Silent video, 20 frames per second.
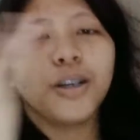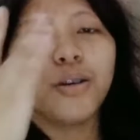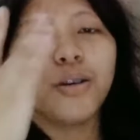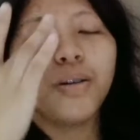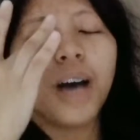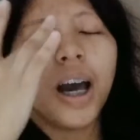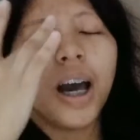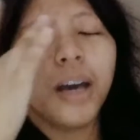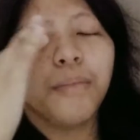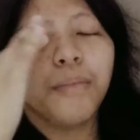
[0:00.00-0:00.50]

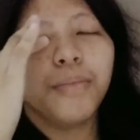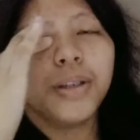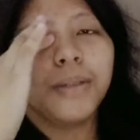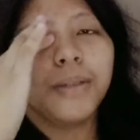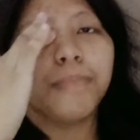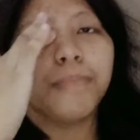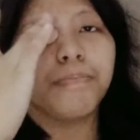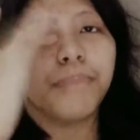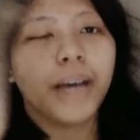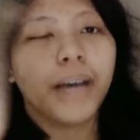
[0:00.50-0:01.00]
so I'm
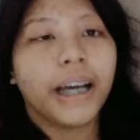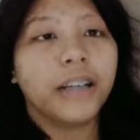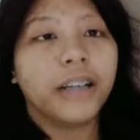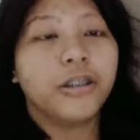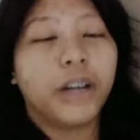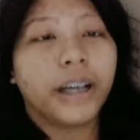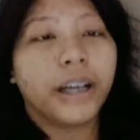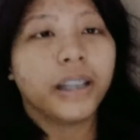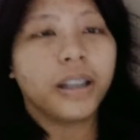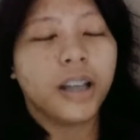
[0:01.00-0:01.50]
at
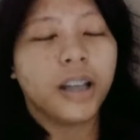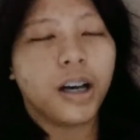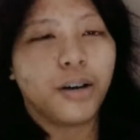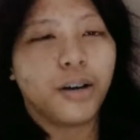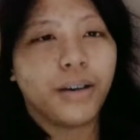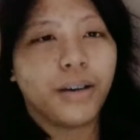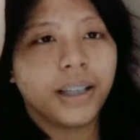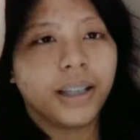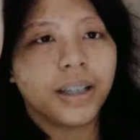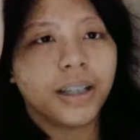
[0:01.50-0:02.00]
bed right
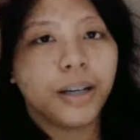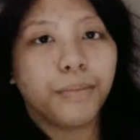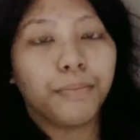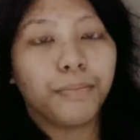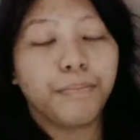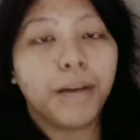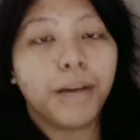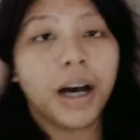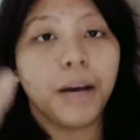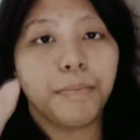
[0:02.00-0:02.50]
now
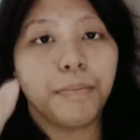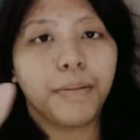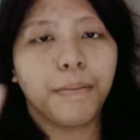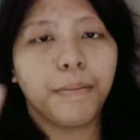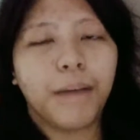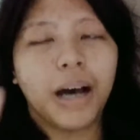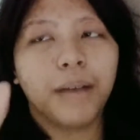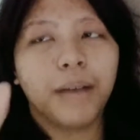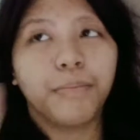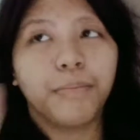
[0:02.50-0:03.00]
and
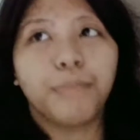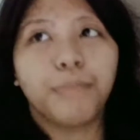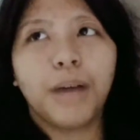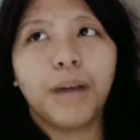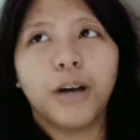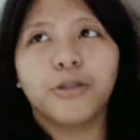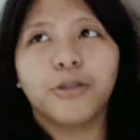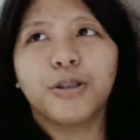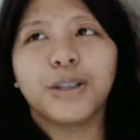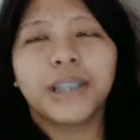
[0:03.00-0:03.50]
I'm
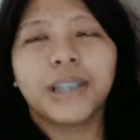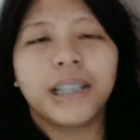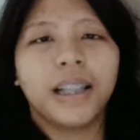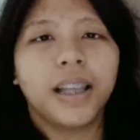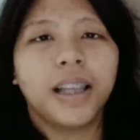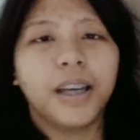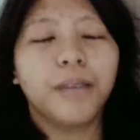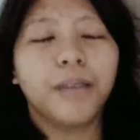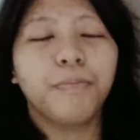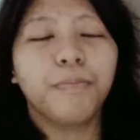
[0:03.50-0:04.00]
about to
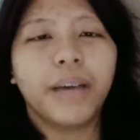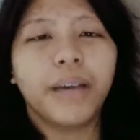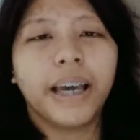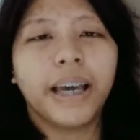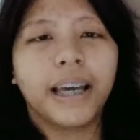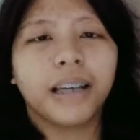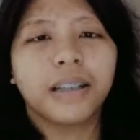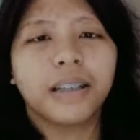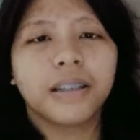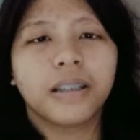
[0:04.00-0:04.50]
sleep
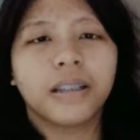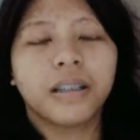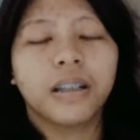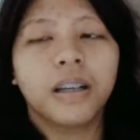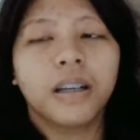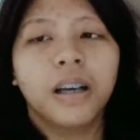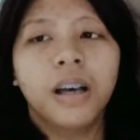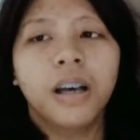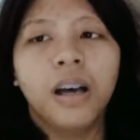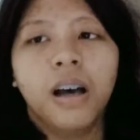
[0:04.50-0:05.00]
and
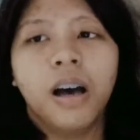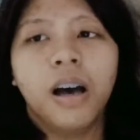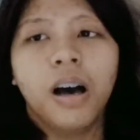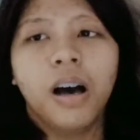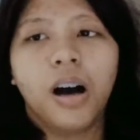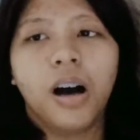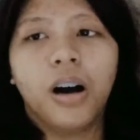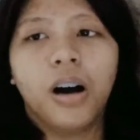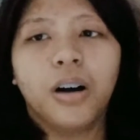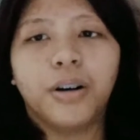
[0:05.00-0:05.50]

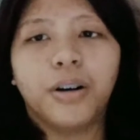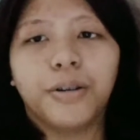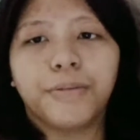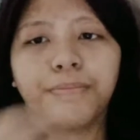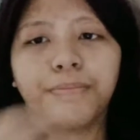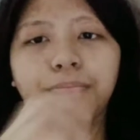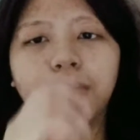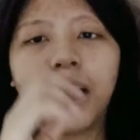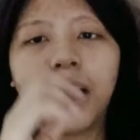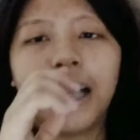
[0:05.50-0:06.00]

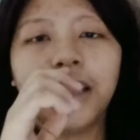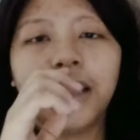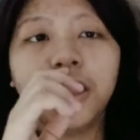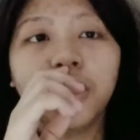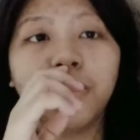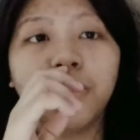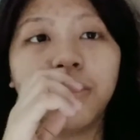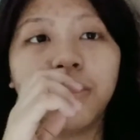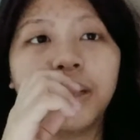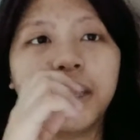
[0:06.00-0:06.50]
I
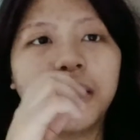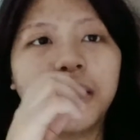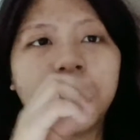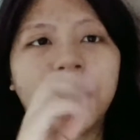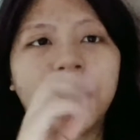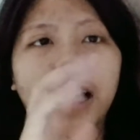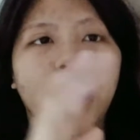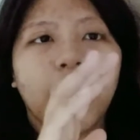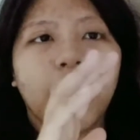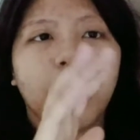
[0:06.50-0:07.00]
just wanna
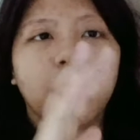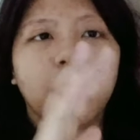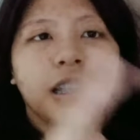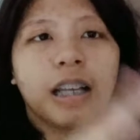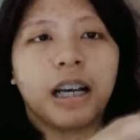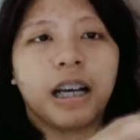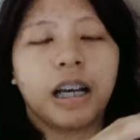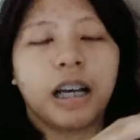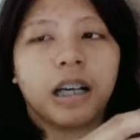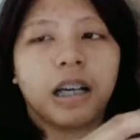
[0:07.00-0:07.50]
say
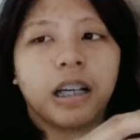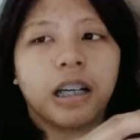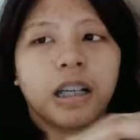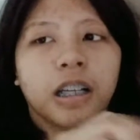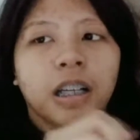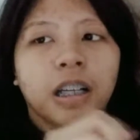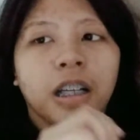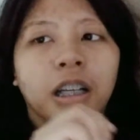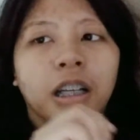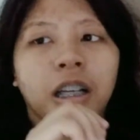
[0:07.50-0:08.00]
na
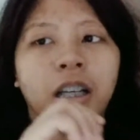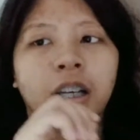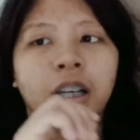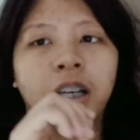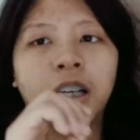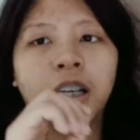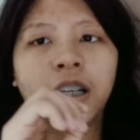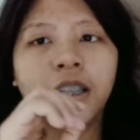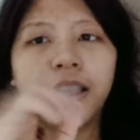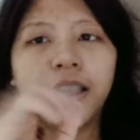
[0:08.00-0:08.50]

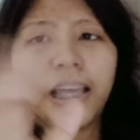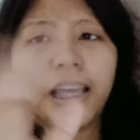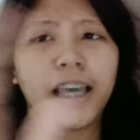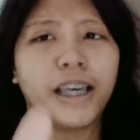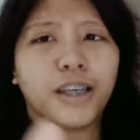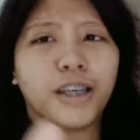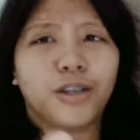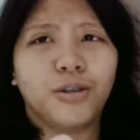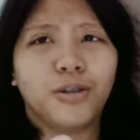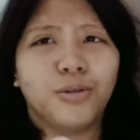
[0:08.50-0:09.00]

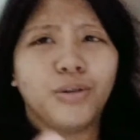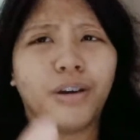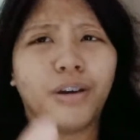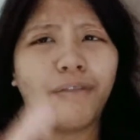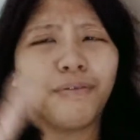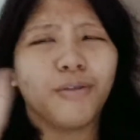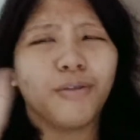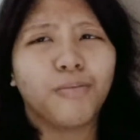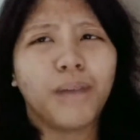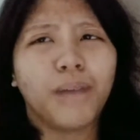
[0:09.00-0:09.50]
thank you
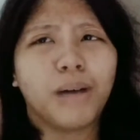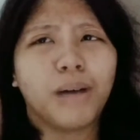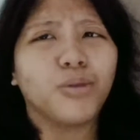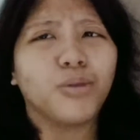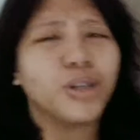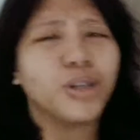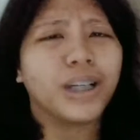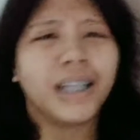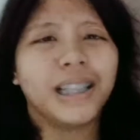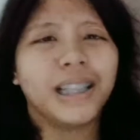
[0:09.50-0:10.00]
if
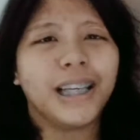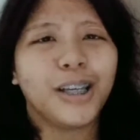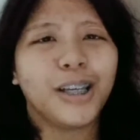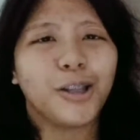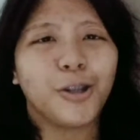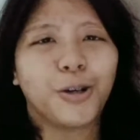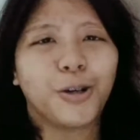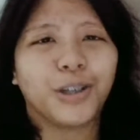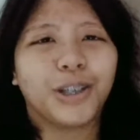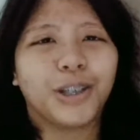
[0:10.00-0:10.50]
umabot ka
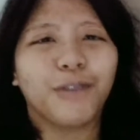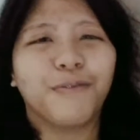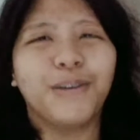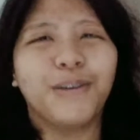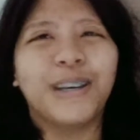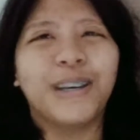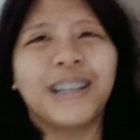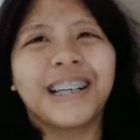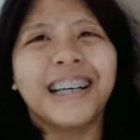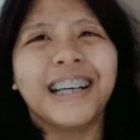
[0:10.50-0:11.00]
dito
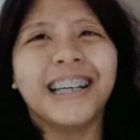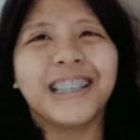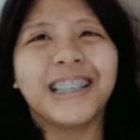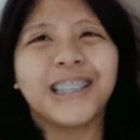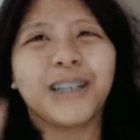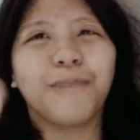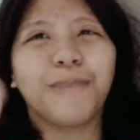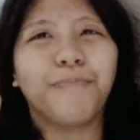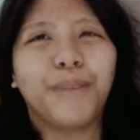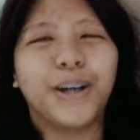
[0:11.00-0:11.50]

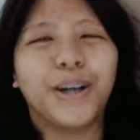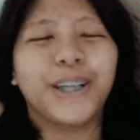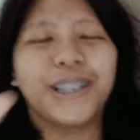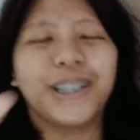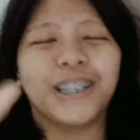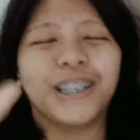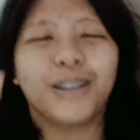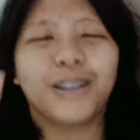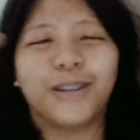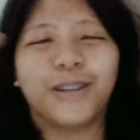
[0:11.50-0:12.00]
sa
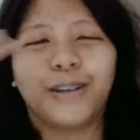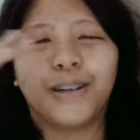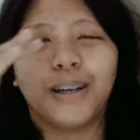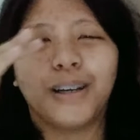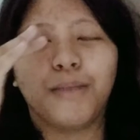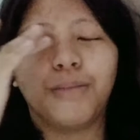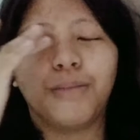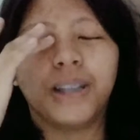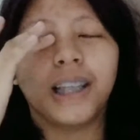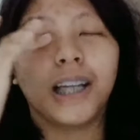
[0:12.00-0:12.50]
part na to.
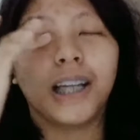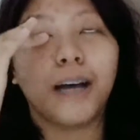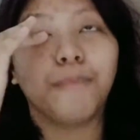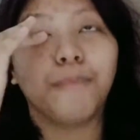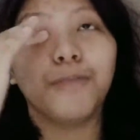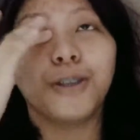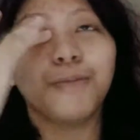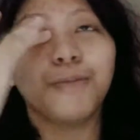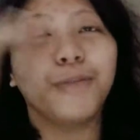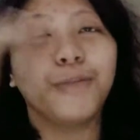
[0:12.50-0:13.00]
I mean,
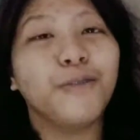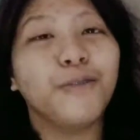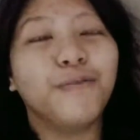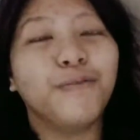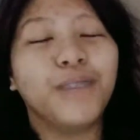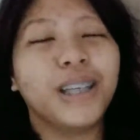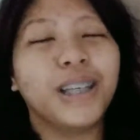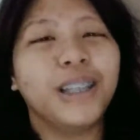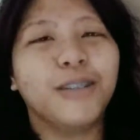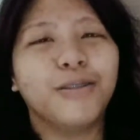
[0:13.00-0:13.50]
tinapos mo
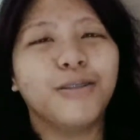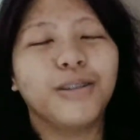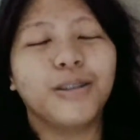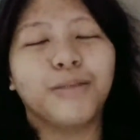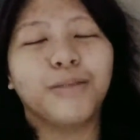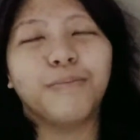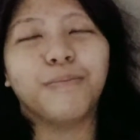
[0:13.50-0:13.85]
yung video.